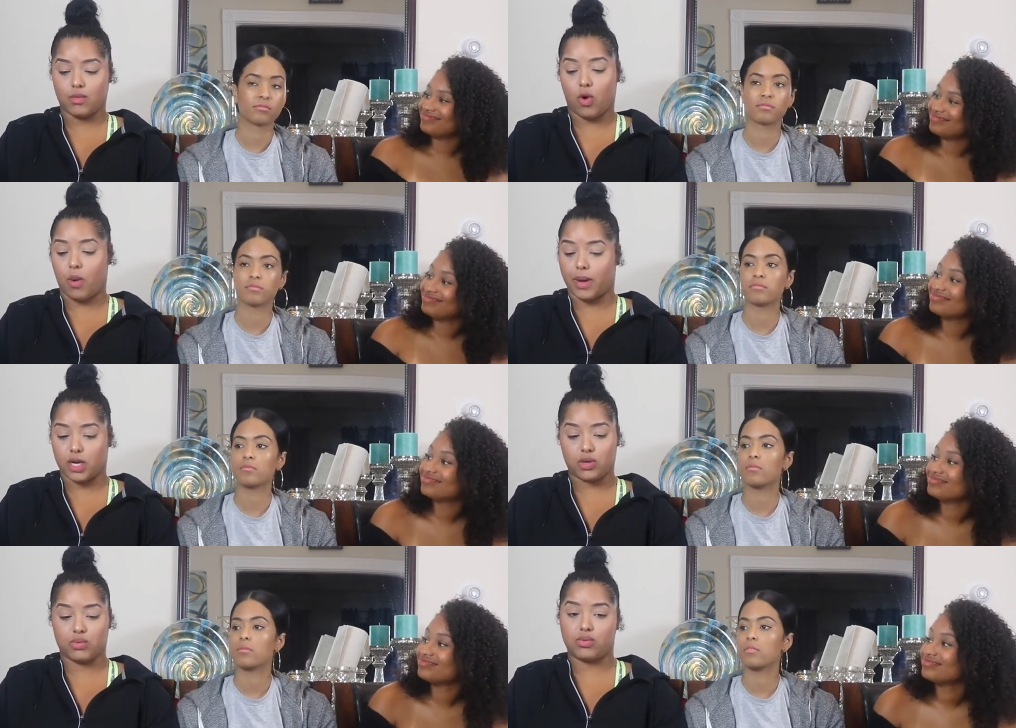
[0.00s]
Speaker 1: or my
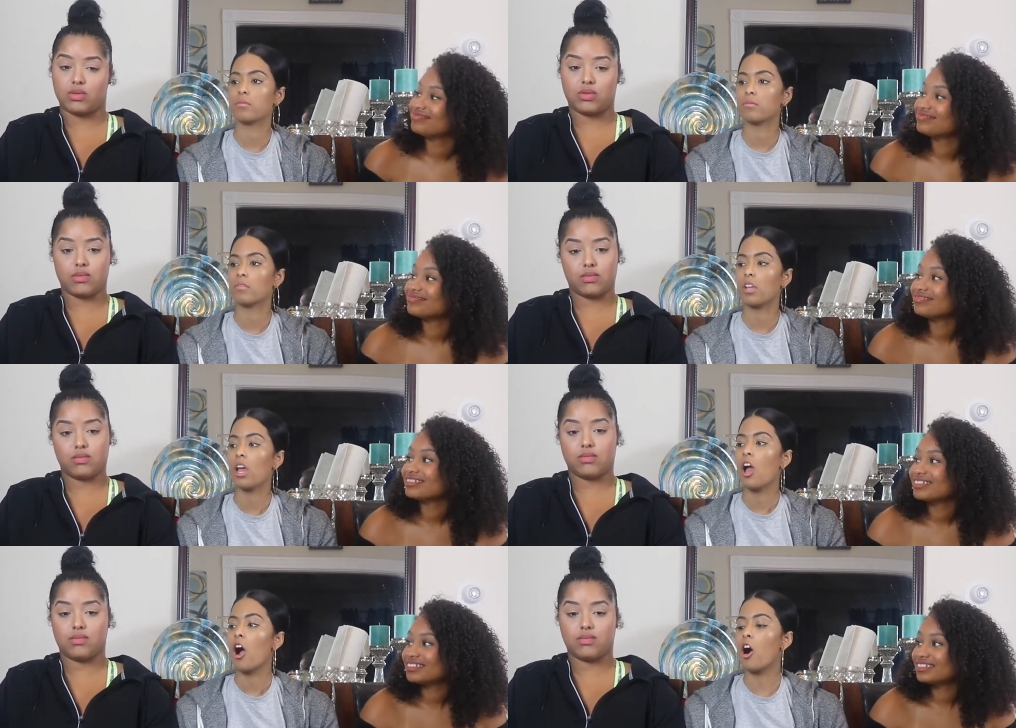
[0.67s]
shoes.
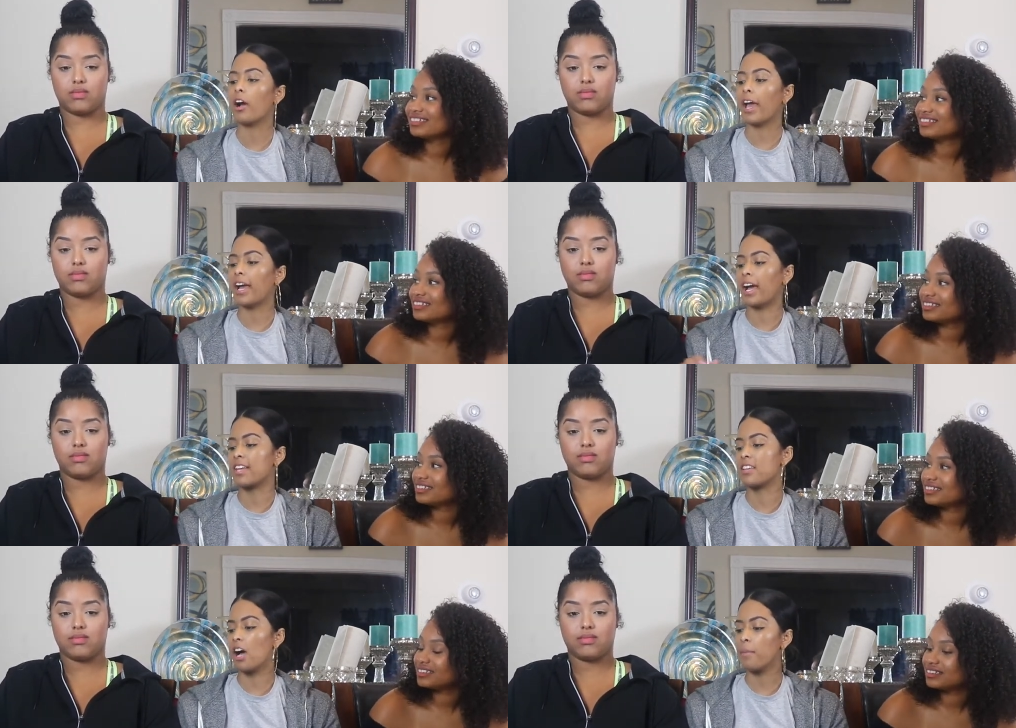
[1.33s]
Speaker 2: Okay
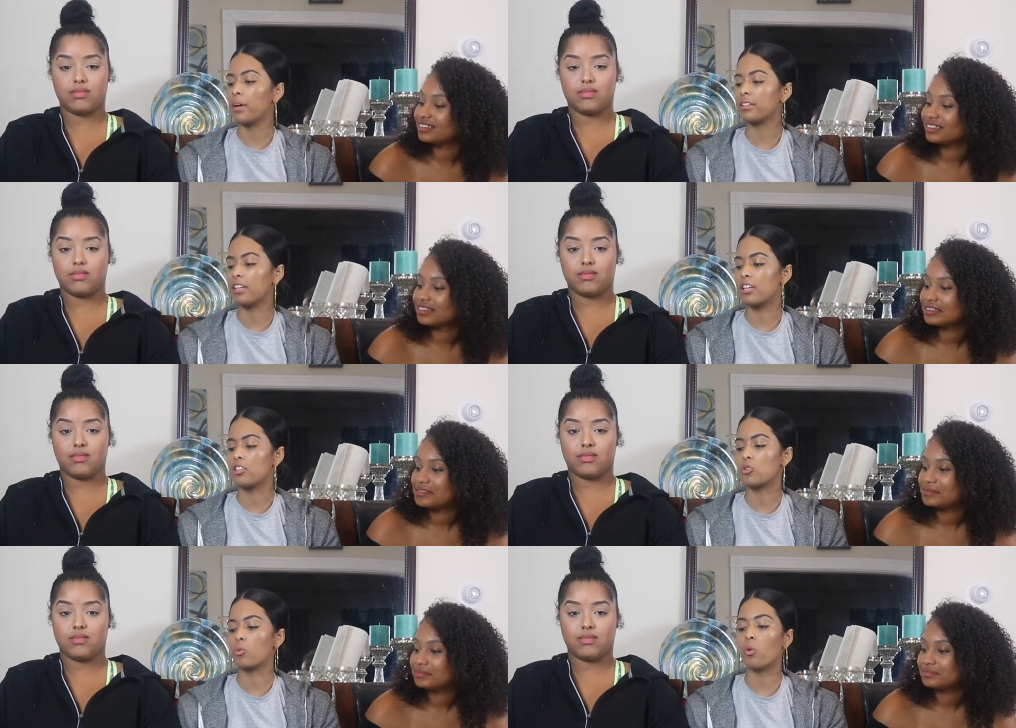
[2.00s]
guys, how about
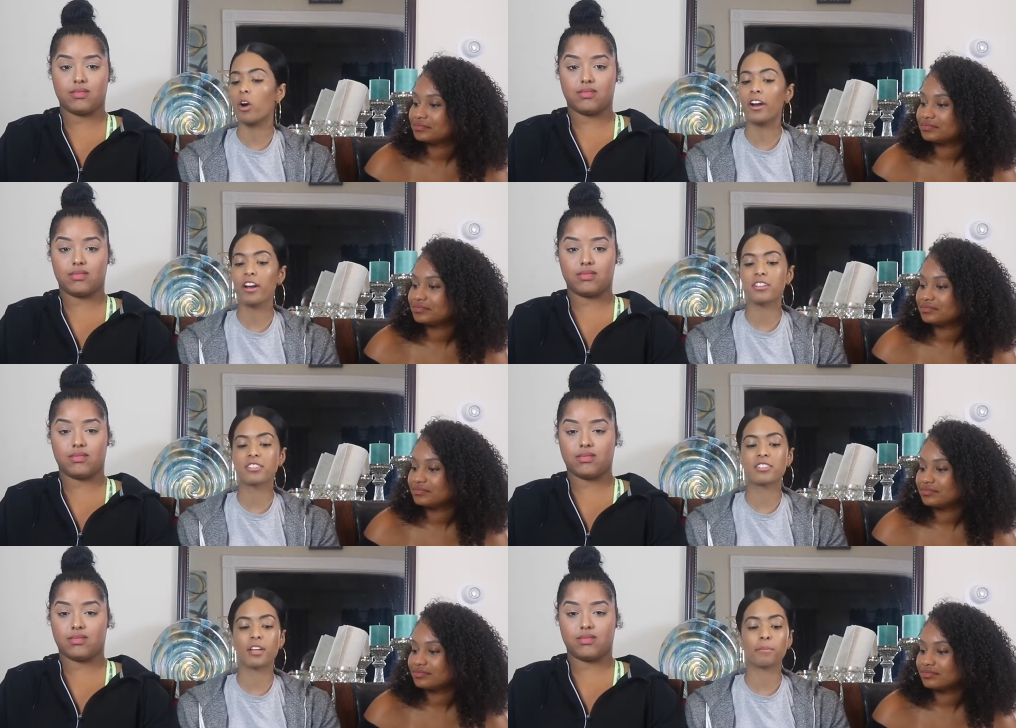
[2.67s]
this? What are
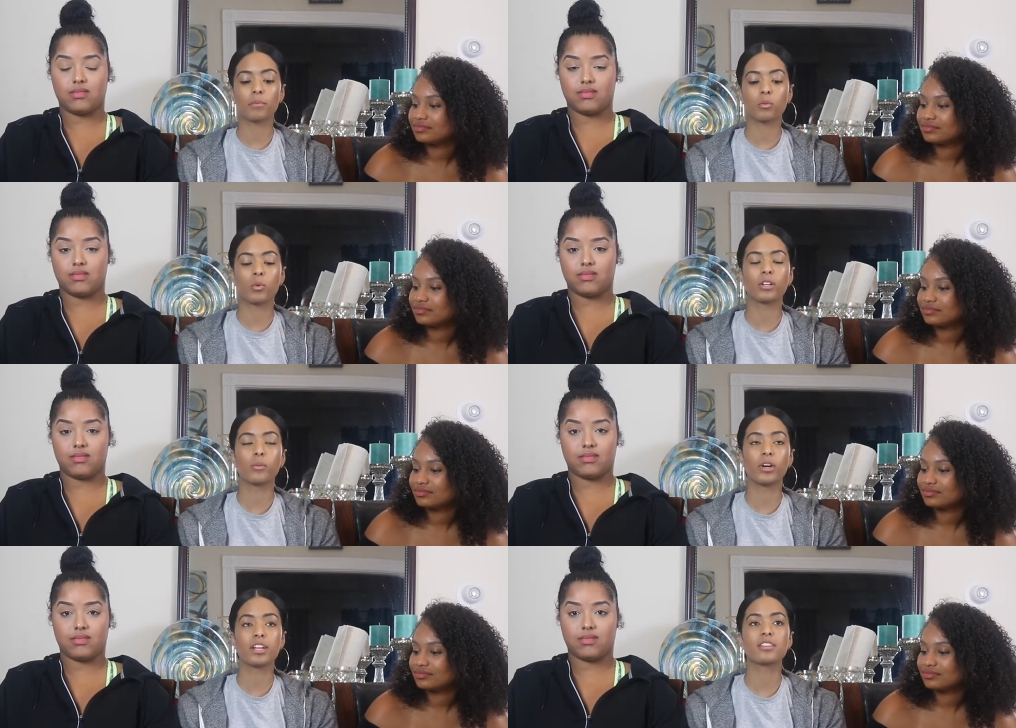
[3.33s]
some,
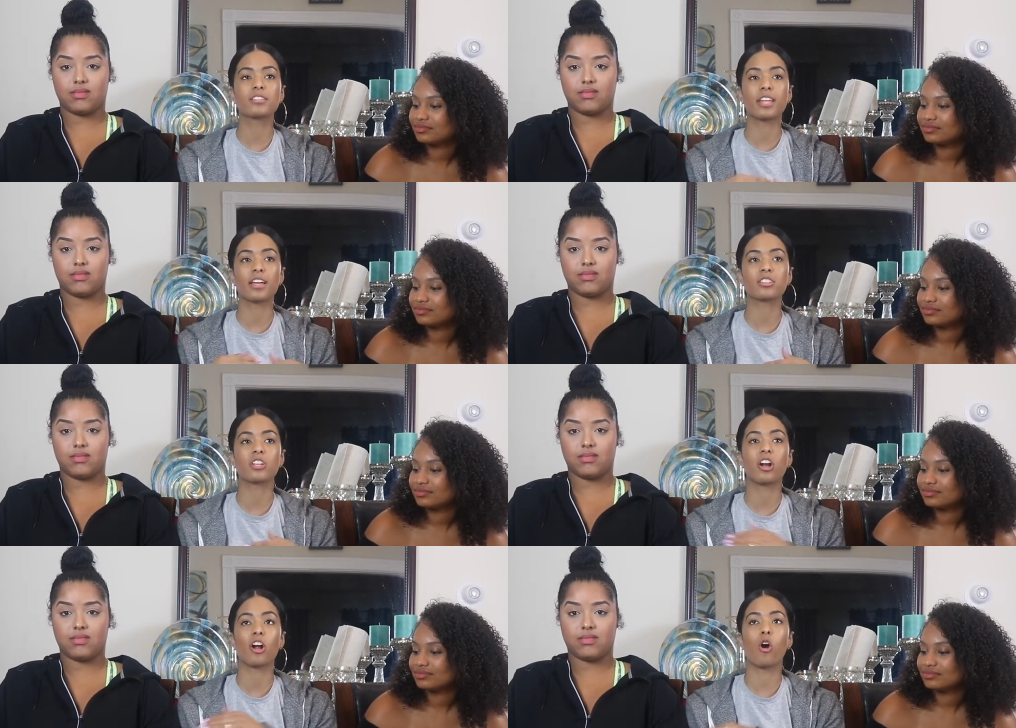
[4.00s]
what is things
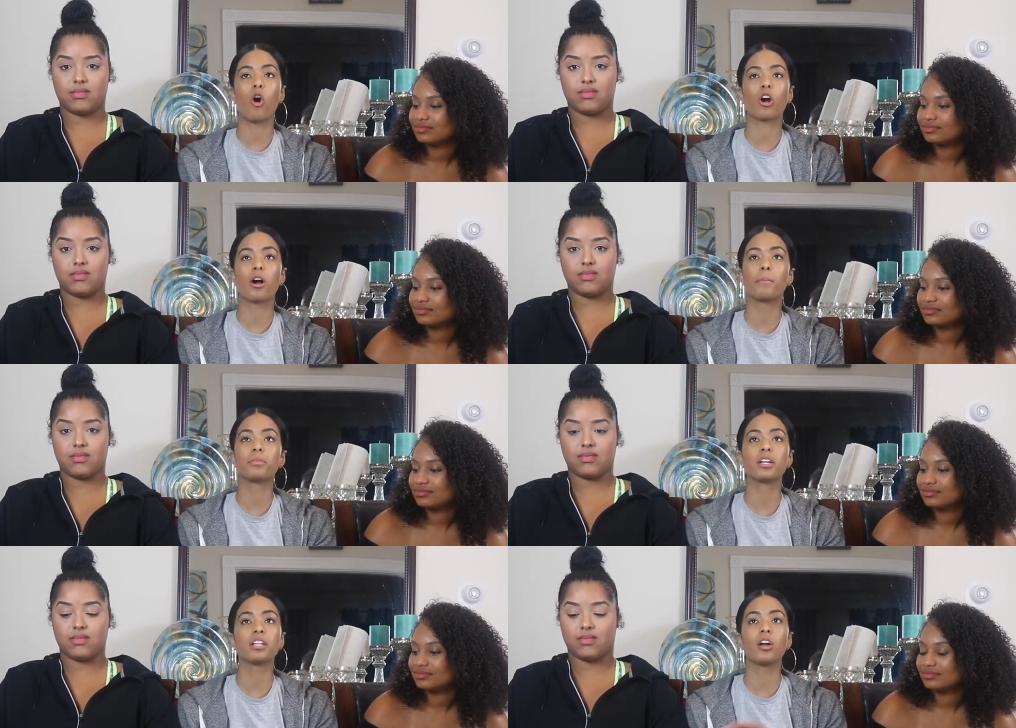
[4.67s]
that are
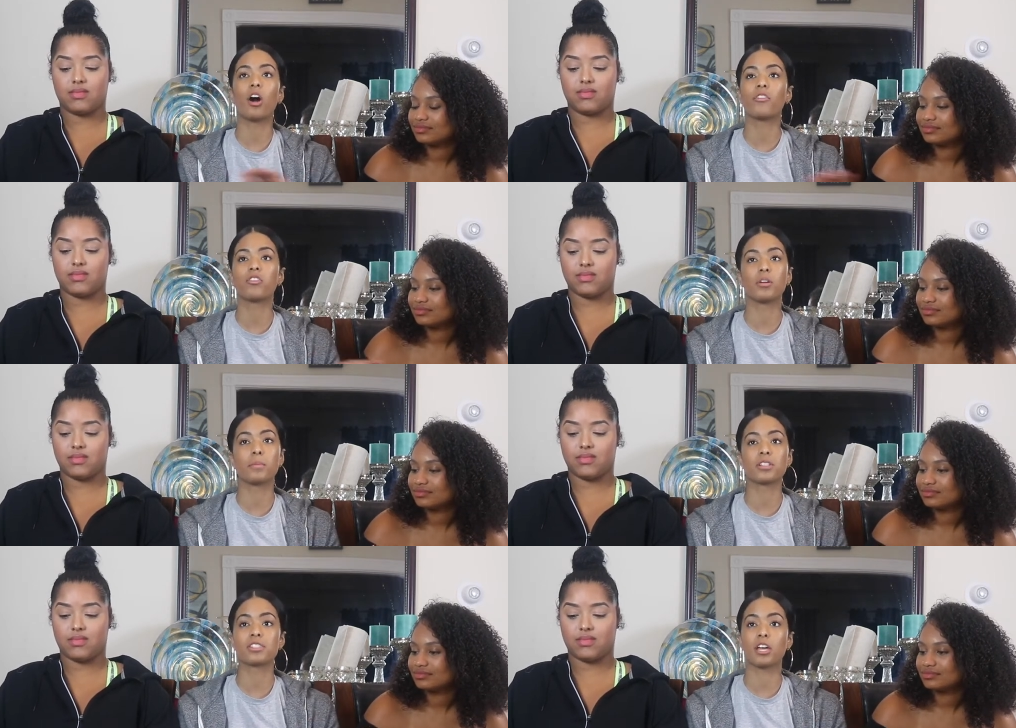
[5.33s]
completely off
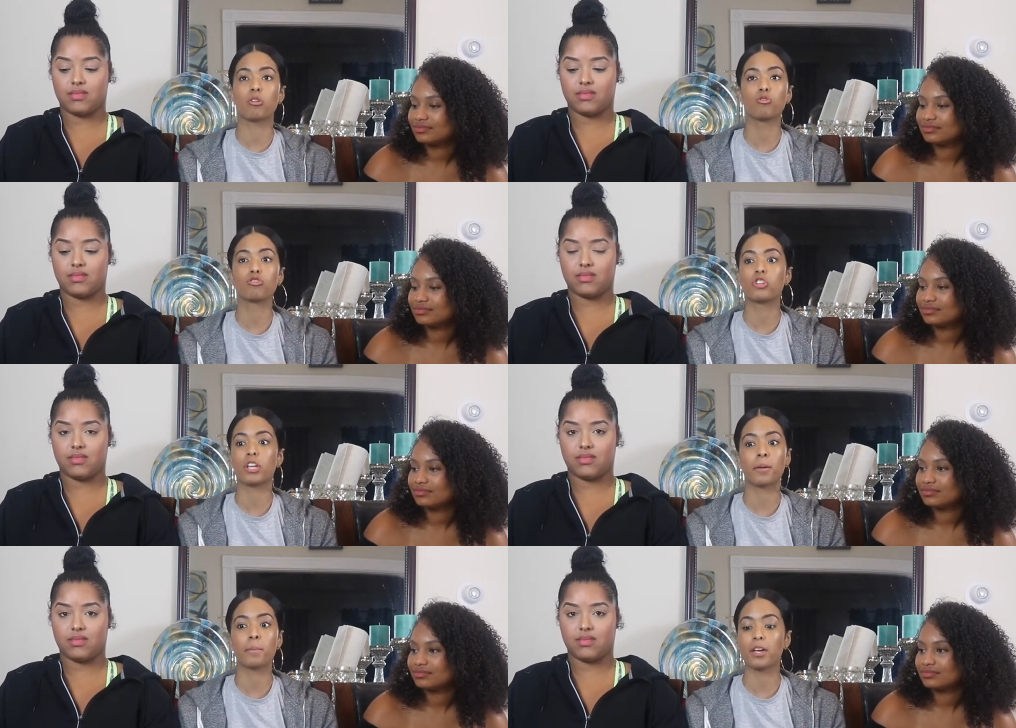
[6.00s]
limits that you
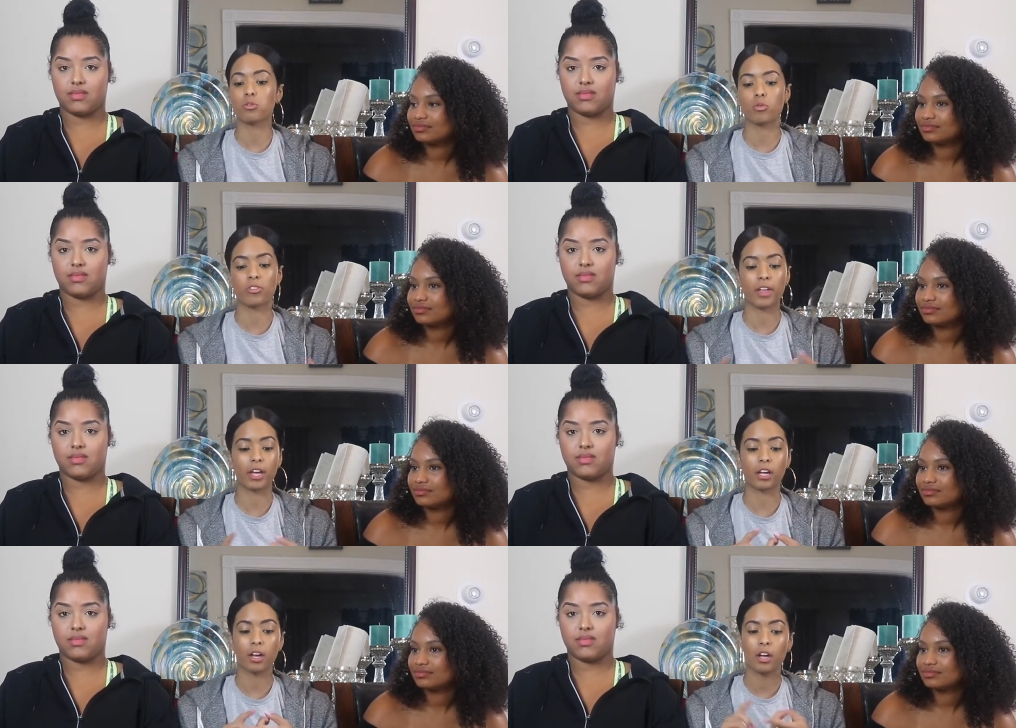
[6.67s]
shouldn't mess with? Like,